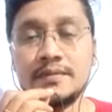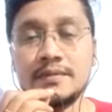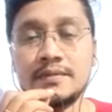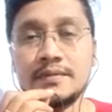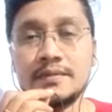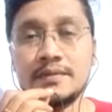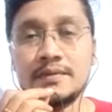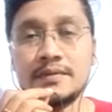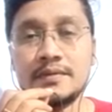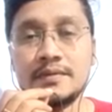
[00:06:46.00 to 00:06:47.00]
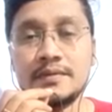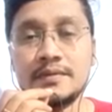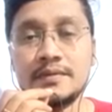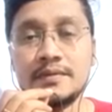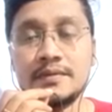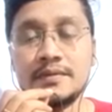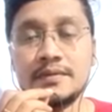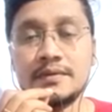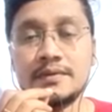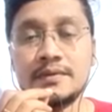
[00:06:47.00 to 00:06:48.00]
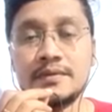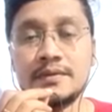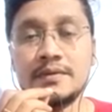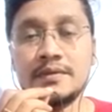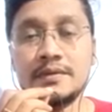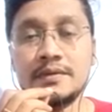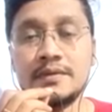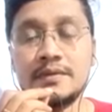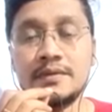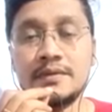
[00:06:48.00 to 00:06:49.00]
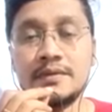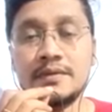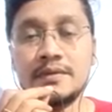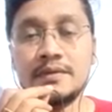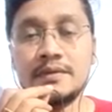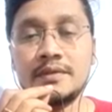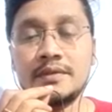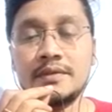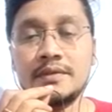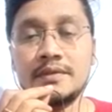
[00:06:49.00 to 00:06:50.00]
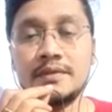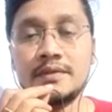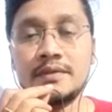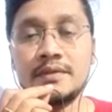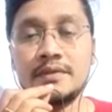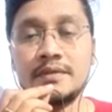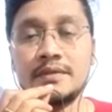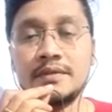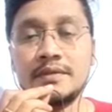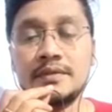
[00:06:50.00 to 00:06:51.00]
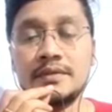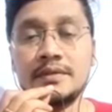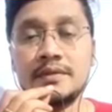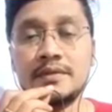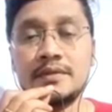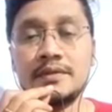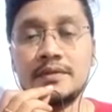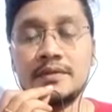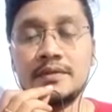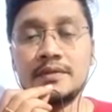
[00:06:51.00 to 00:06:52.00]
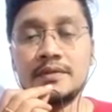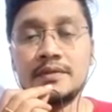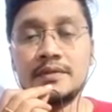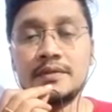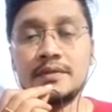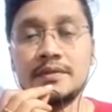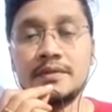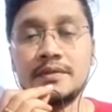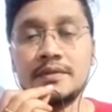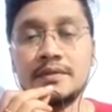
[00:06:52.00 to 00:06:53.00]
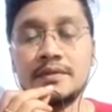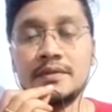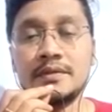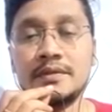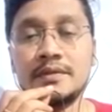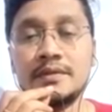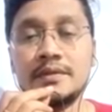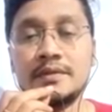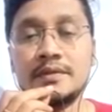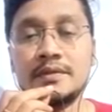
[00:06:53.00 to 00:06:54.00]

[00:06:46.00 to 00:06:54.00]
[no speech]